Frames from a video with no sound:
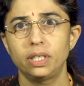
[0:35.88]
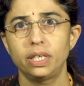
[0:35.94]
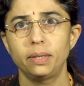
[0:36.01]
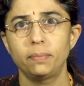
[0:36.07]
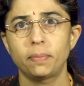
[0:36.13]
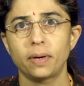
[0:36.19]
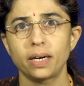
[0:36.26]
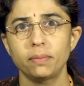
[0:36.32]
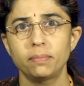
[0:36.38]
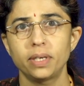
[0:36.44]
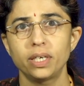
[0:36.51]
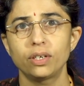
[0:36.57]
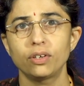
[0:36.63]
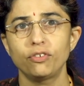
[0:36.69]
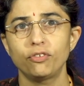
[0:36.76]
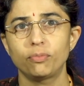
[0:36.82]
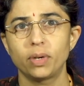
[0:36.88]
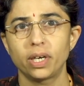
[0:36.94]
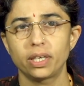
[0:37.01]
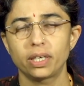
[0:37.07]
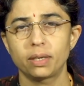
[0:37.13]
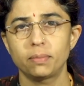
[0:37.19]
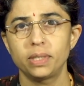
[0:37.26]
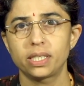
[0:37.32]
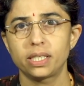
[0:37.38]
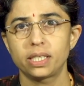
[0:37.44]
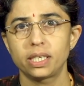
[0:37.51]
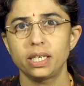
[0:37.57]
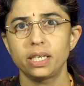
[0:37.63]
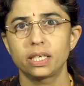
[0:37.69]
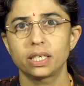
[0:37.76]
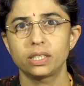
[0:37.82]
the Department of
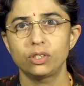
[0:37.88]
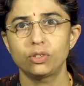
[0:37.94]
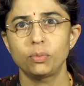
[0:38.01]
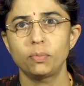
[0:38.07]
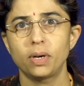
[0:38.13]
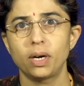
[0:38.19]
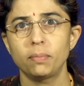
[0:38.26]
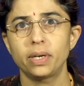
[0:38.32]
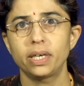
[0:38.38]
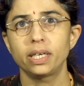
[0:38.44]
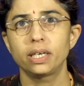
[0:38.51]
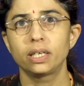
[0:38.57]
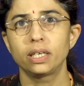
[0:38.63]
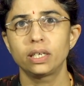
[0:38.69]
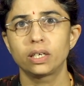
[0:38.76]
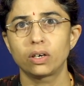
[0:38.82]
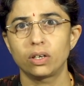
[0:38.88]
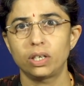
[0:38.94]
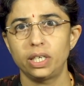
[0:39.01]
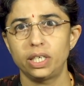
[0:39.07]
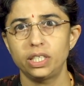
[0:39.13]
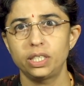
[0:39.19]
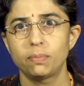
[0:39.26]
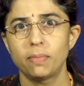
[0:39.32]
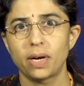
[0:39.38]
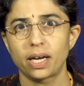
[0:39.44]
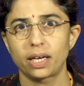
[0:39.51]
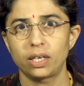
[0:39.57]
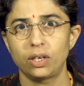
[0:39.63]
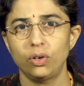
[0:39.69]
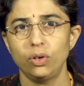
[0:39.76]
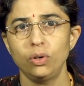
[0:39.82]
Biochemistry, Kasturba Medical College,
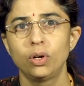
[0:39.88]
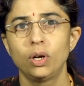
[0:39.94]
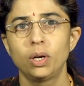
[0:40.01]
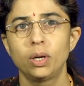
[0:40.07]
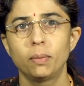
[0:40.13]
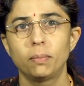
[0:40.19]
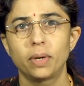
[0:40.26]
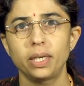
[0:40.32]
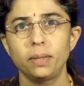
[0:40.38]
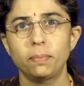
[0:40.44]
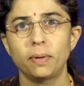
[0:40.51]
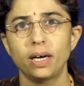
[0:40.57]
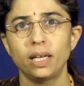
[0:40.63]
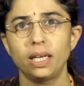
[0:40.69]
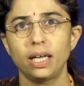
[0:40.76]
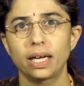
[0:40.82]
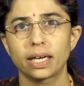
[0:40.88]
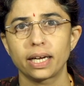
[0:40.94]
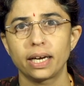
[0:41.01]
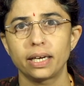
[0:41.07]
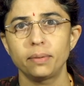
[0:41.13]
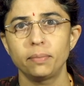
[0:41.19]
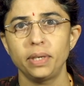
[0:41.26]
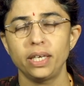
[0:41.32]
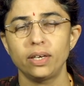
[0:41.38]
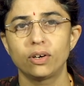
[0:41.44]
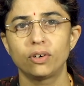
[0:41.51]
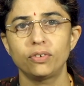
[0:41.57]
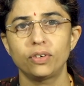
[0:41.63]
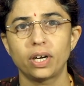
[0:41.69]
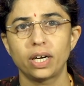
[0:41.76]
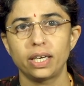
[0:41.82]
Mangalore, Manipal Academy
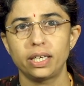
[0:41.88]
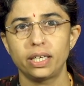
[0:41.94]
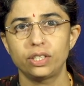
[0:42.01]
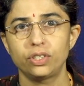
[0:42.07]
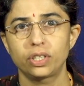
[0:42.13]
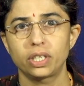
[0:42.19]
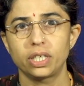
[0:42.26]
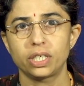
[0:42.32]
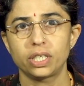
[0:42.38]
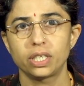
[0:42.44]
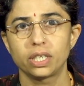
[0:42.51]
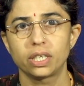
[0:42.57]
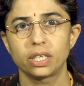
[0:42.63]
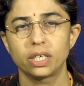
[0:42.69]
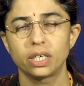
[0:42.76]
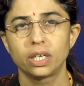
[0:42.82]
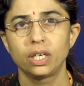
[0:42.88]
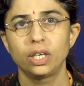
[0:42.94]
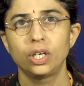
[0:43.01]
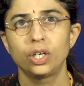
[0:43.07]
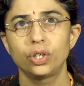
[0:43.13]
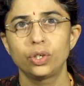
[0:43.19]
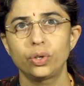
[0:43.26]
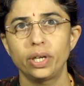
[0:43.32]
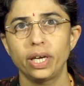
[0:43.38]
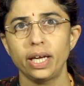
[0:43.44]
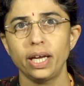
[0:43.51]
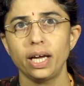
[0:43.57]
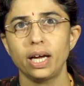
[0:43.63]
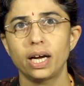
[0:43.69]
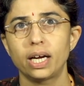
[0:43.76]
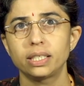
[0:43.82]
of Higher Education. Today,
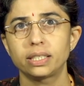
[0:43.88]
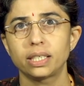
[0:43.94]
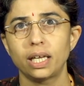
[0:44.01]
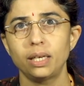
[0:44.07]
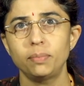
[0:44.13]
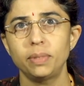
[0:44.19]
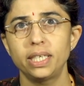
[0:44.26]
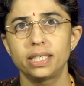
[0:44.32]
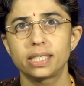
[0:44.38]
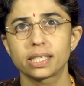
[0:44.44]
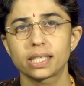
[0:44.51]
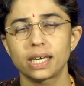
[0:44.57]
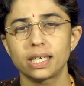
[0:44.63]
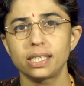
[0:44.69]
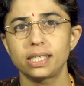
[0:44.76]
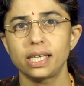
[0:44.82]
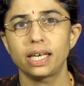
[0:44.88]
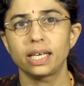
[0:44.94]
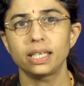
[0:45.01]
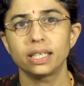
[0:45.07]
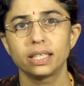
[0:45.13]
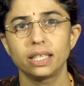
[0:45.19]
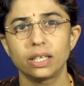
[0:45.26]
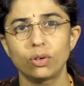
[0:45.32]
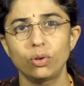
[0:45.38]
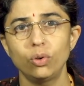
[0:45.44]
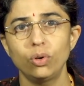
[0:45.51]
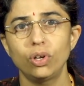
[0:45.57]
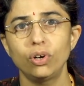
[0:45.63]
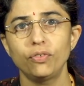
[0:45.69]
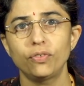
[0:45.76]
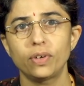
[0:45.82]
I shall be discussing the
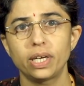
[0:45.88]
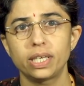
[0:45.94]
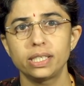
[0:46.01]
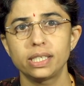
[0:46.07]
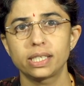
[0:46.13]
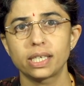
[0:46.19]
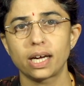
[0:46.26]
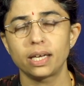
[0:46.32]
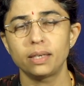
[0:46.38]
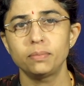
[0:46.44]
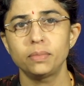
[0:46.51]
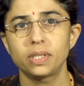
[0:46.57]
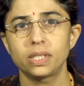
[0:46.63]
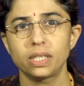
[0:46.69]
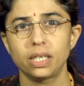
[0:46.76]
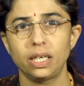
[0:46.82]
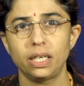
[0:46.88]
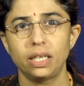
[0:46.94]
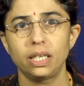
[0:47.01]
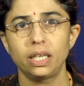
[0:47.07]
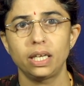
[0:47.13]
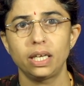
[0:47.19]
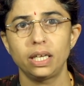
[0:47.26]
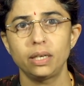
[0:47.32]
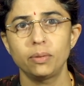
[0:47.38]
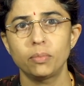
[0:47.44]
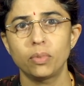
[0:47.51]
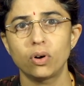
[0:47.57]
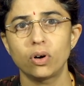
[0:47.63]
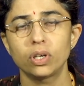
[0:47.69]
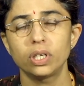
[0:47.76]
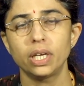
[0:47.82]
role of enzymes in
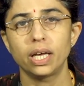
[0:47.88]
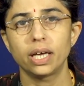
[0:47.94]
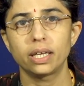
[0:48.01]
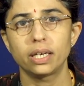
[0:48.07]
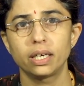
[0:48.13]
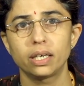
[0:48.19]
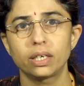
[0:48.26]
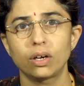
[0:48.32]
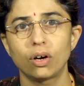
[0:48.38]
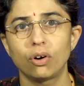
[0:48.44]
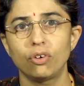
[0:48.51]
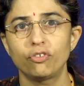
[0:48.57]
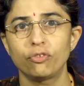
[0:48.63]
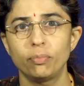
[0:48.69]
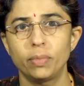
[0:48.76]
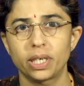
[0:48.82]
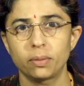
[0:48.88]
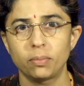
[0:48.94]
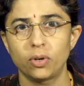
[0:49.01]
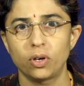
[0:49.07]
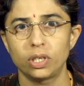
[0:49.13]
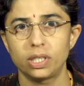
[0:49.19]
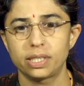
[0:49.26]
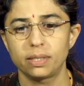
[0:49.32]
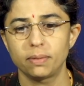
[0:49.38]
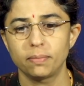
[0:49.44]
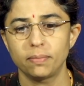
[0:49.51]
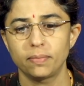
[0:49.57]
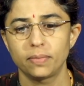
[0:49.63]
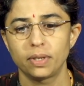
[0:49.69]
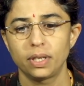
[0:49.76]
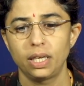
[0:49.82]
inborn error of metabolism.
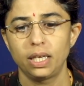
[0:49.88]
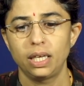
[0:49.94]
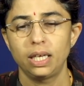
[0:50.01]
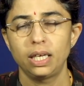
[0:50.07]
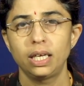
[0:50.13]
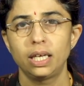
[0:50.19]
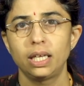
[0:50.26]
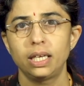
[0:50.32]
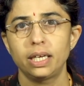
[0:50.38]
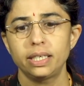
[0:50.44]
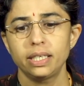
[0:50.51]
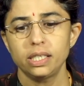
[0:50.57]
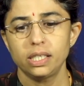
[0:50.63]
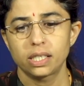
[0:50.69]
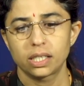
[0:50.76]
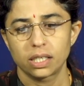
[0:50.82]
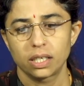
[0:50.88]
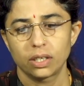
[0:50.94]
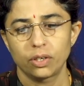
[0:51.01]
Let us